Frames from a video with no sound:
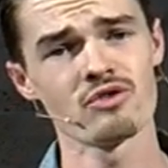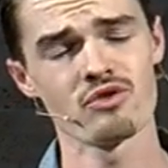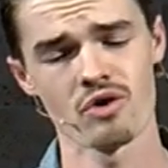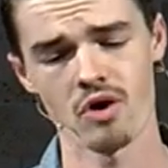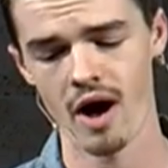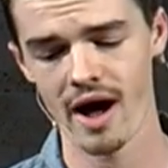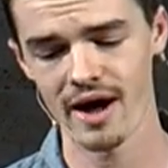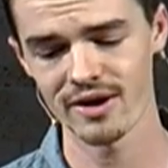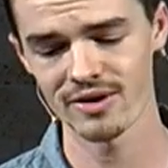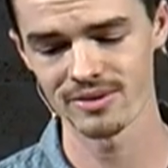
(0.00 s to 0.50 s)

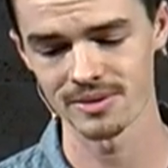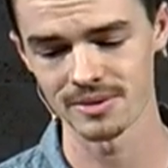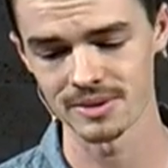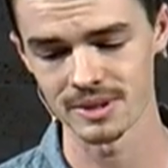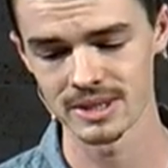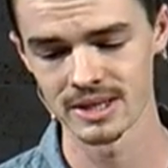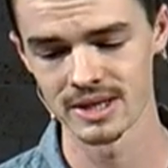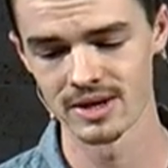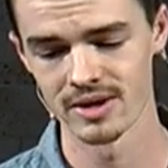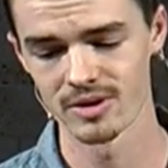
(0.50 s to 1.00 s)

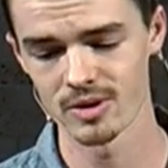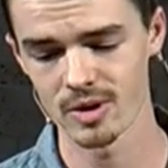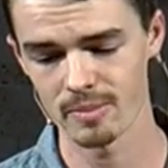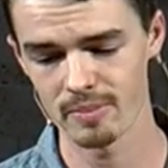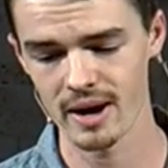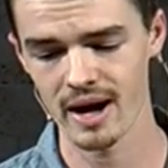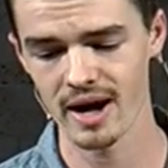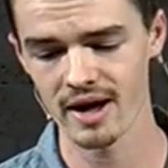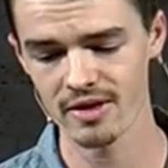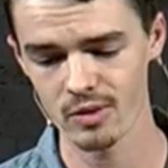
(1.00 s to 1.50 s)
trials Your
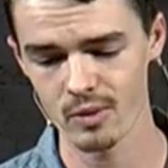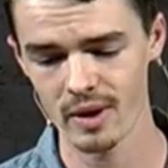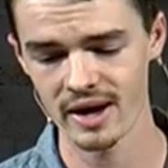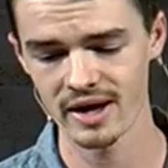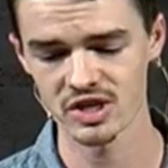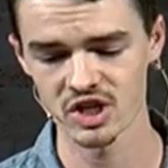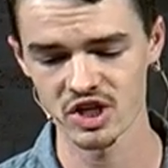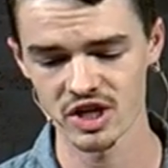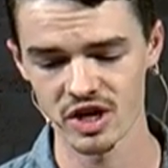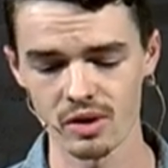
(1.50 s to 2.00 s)

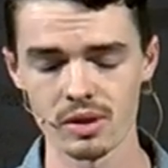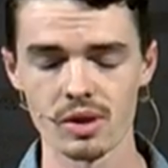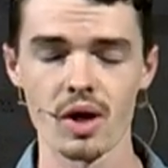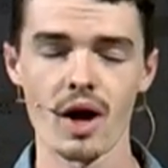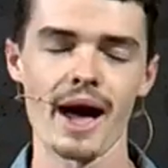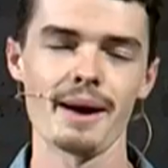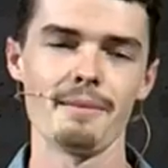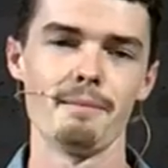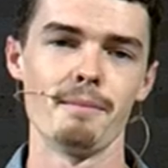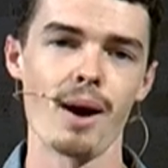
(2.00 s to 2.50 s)
pathways shall
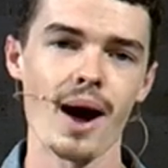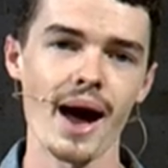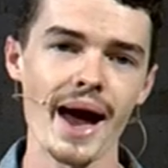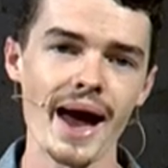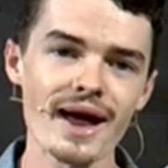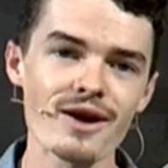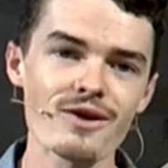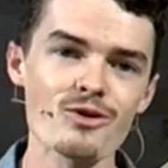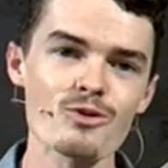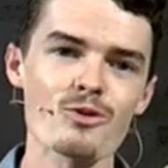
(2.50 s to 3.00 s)
lie,
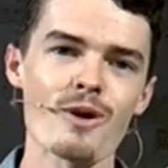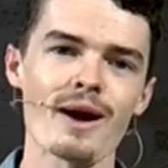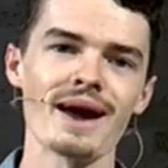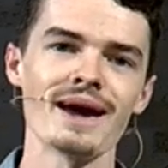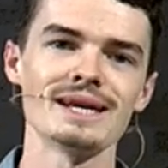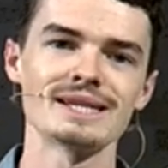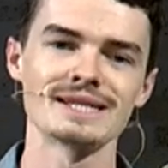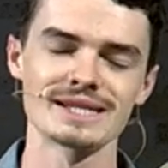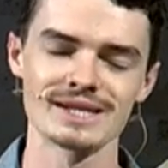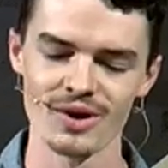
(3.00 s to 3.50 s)
My
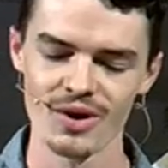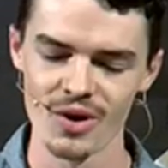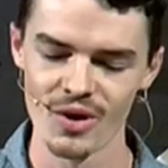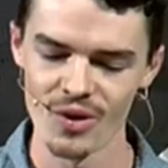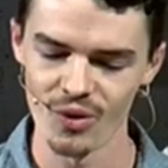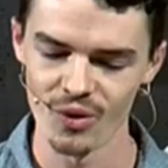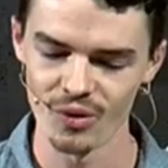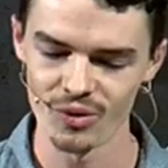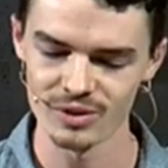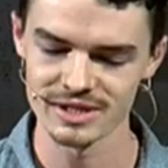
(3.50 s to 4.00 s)
grace
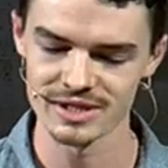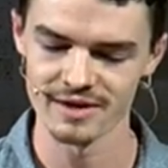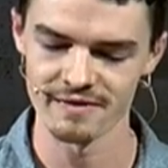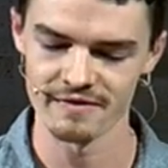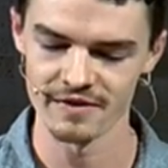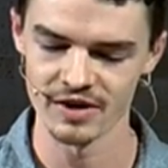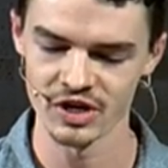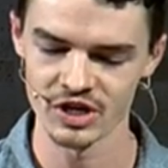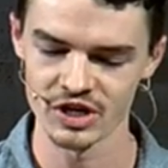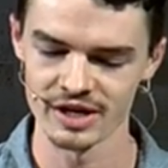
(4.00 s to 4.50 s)
all
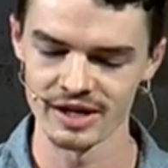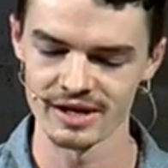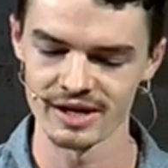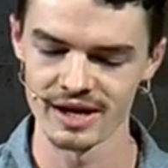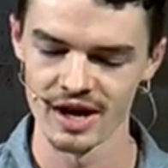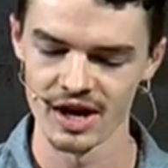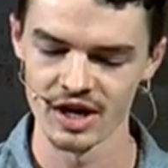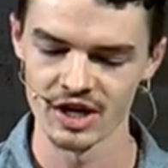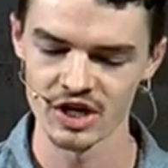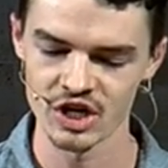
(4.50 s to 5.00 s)
sufficient
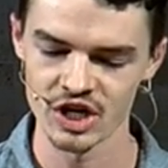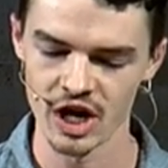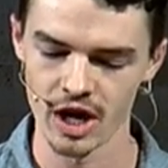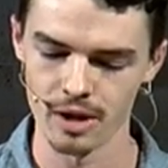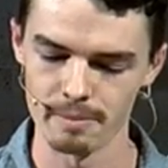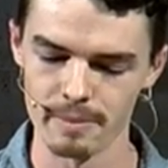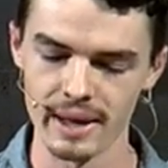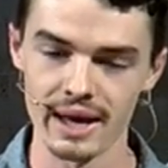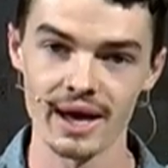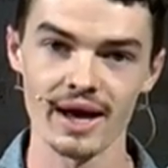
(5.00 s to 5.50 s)

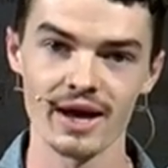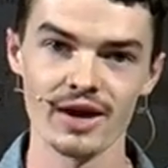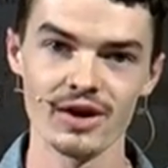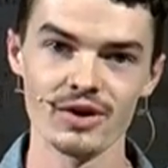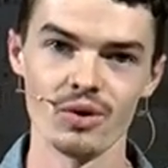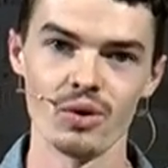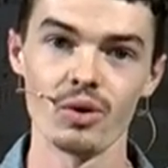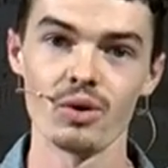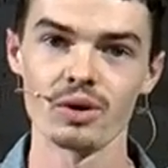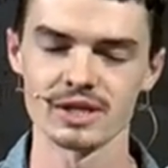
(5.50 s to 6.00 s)
shall be
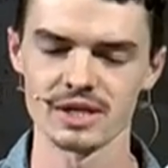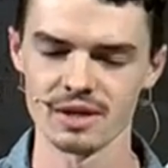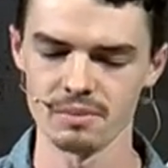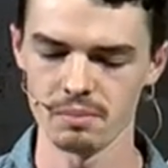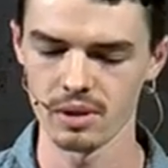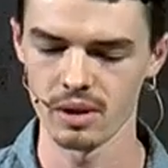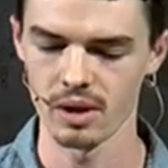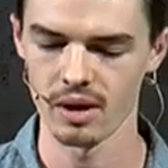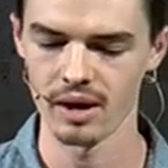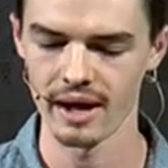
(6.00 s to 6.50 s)
Your
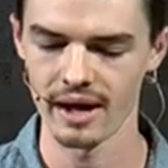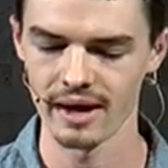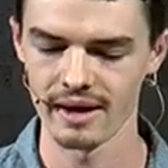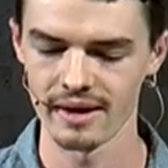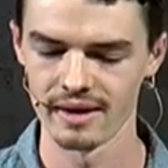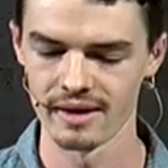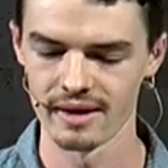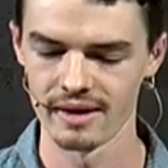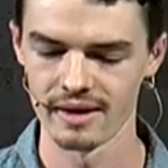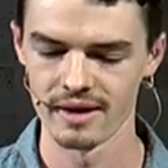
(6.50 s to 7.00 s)
supply.
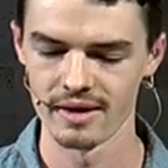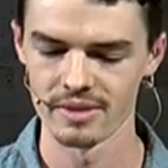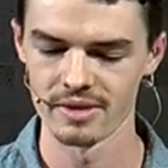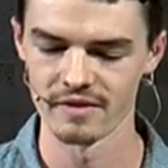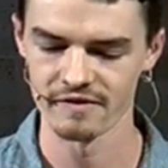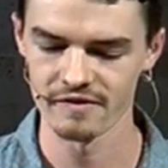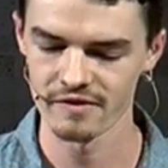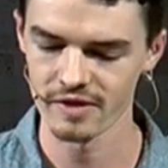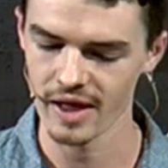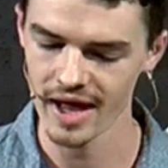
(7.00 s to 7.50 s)

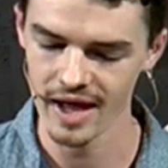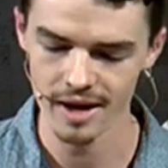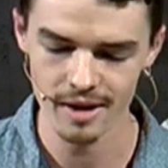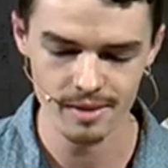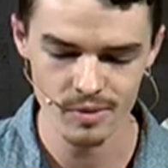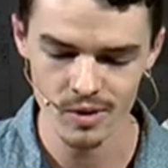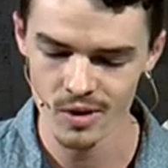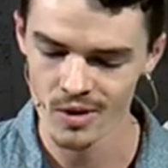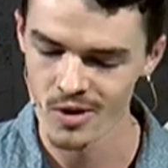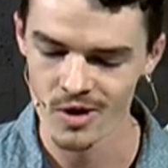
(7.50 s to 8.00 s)
The
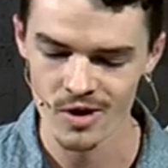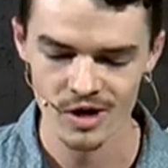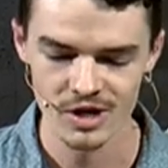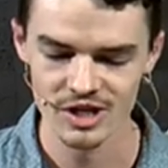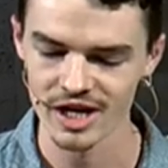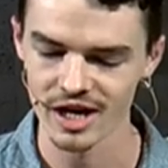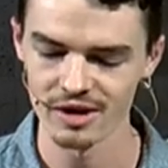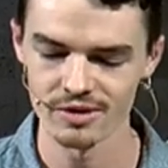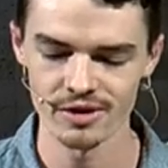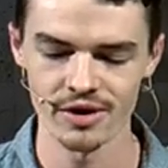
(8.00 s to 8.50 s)
flame
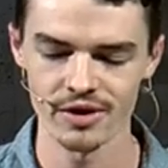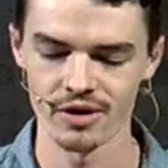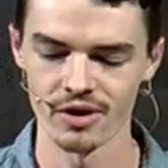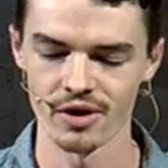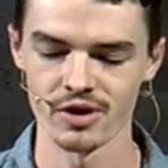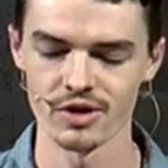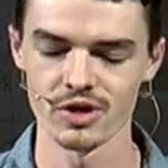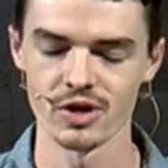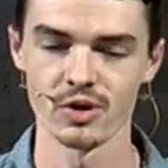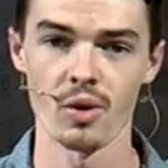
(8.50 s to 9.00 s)
shall not
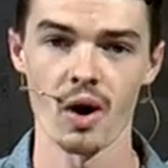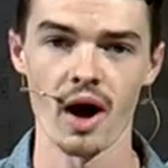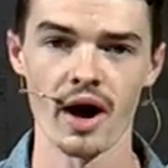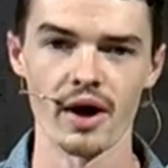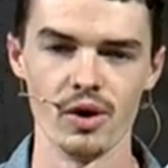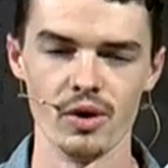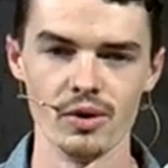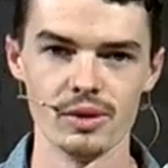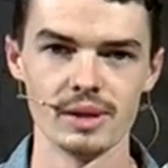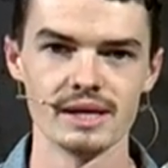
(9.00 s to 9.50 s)
hurt You,
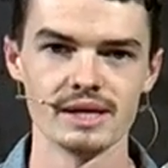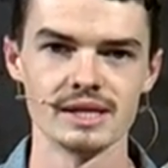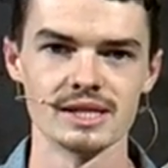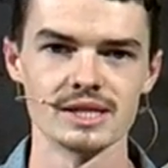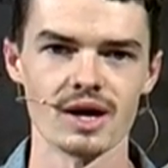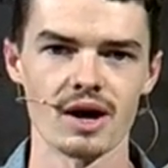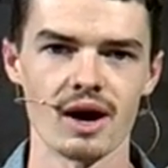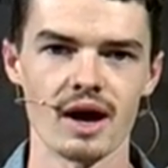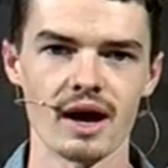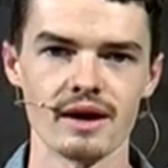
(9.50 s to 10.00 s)
I only
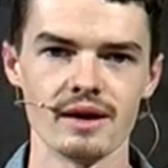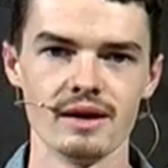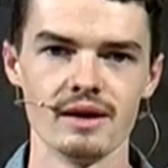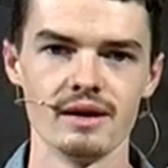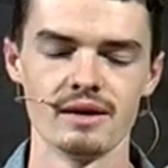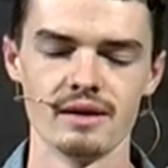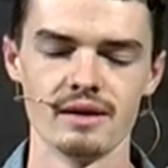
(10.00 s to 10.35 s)
design